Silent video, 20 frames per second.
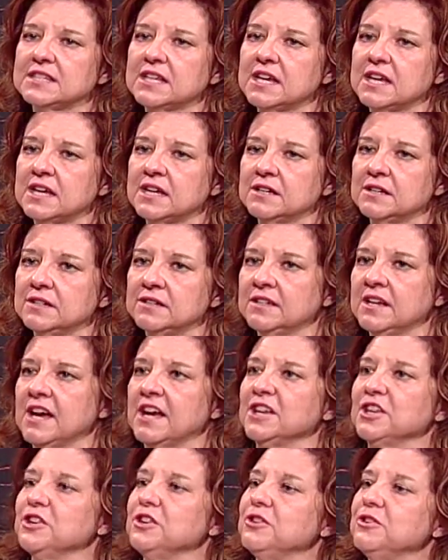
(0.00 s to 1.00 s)

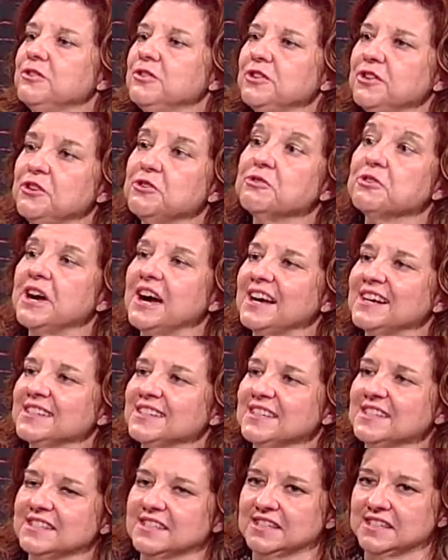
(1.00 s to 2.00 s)
not you
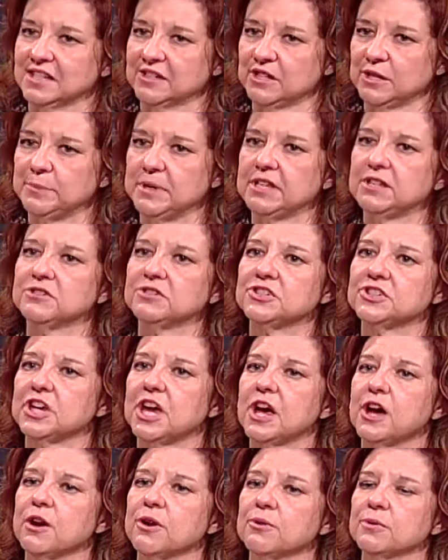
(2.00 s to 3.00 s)
guys necessarily, but you
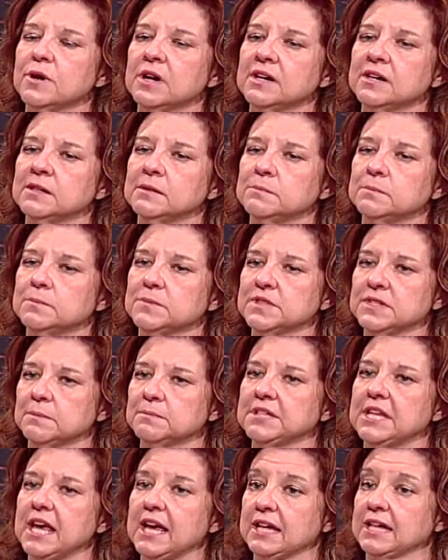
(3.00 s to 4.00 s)
show
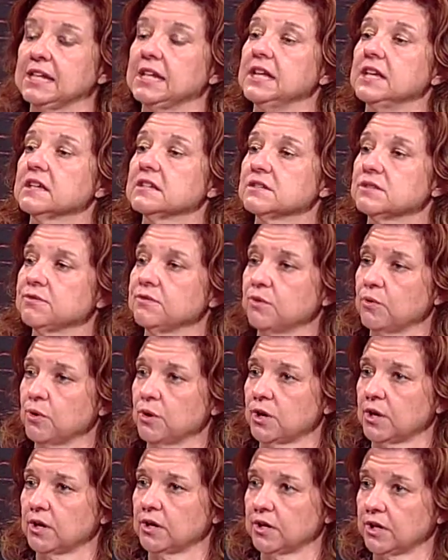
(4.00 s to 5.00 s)
some techniques
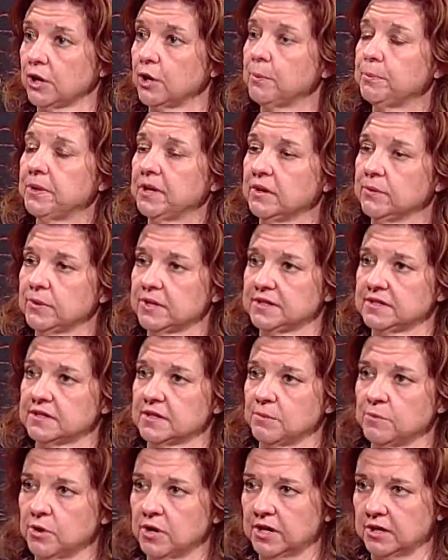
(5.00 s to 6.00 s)
for coping with
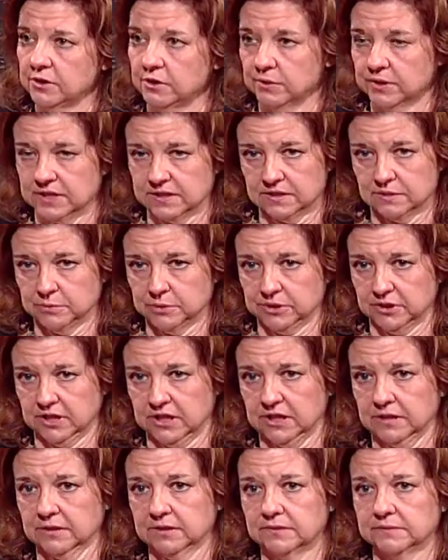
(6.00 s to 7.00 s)
someone who is a
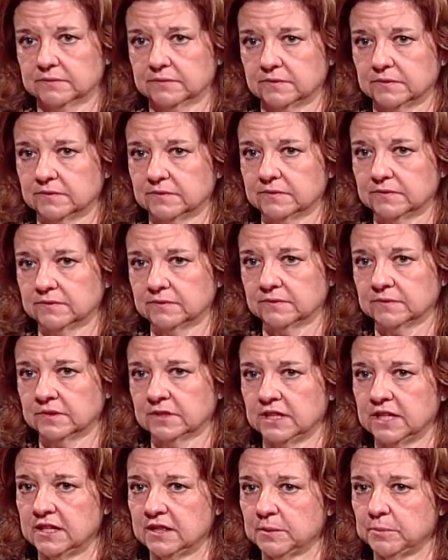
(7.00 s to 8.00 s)
bully
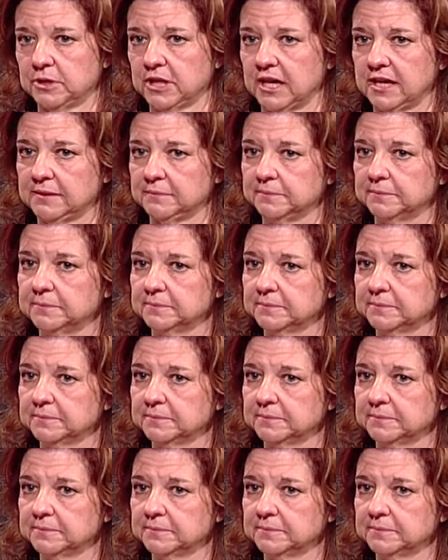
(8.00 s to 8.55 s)
in the play?